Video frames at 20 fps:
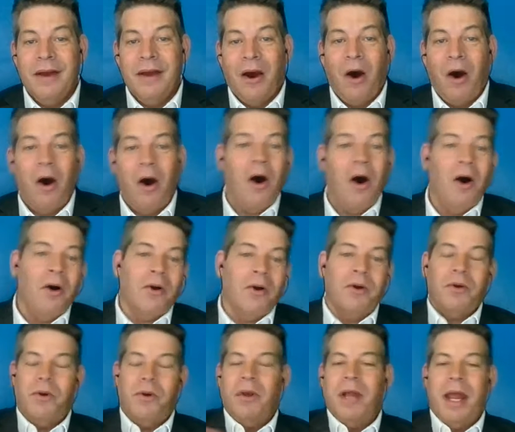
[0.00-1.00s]
all
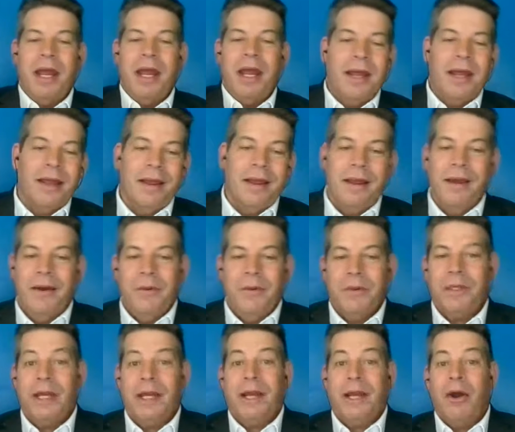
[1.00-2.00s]
creating
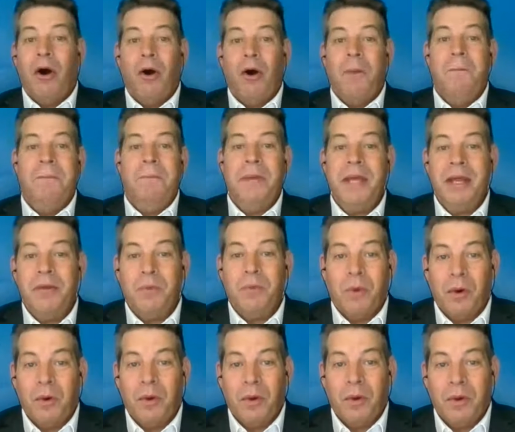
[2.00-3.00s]
what they call
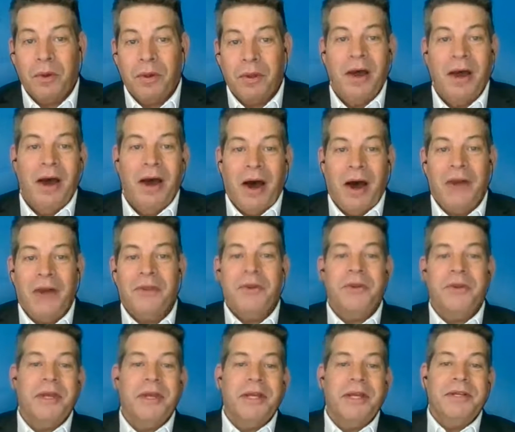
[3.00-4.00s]
B-roll, other
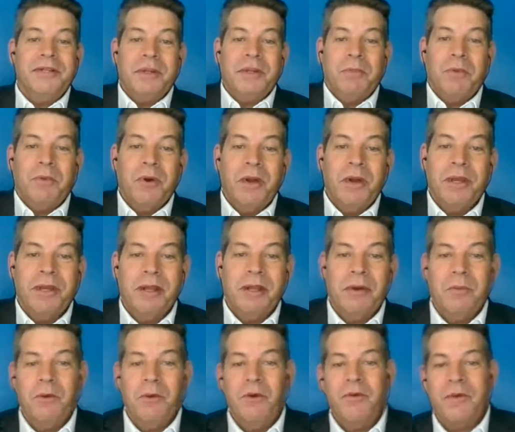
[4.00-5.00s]
things to put in
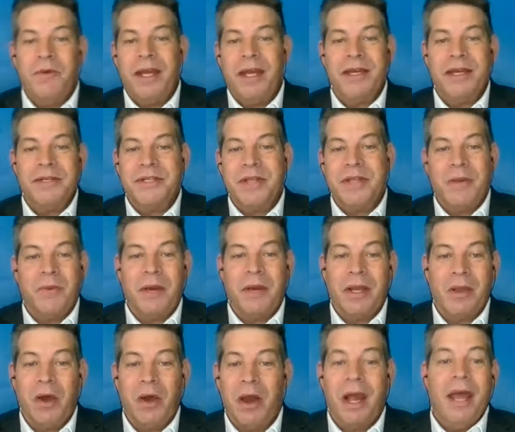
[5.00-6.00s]
their movie as they went
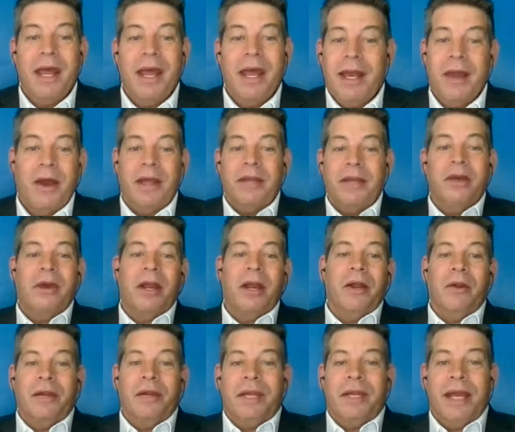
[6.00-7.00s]
along. Now, I had no
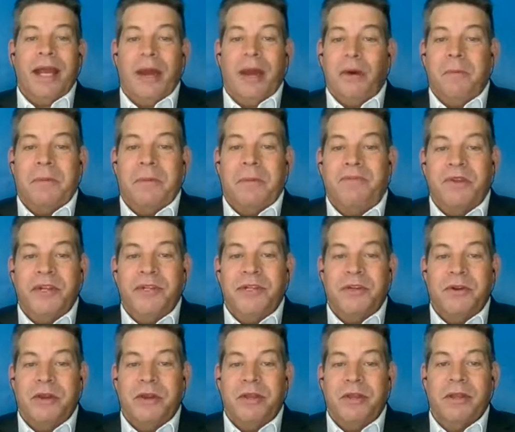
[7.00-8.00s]
guarantee I would be
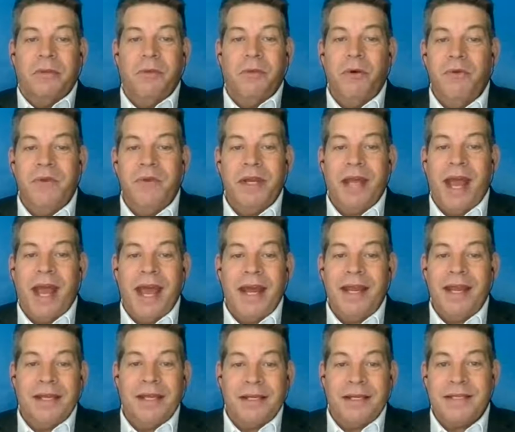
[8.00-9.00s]
featured in their movie to
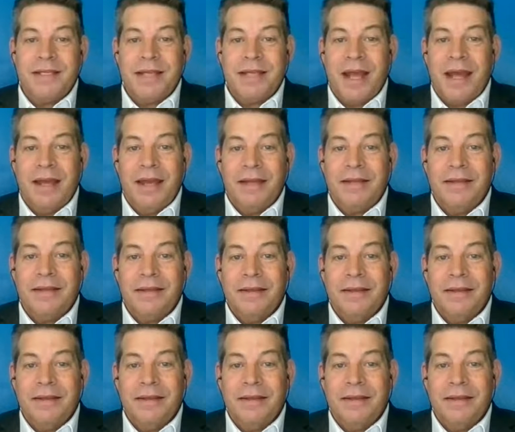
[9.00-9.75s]
any extent,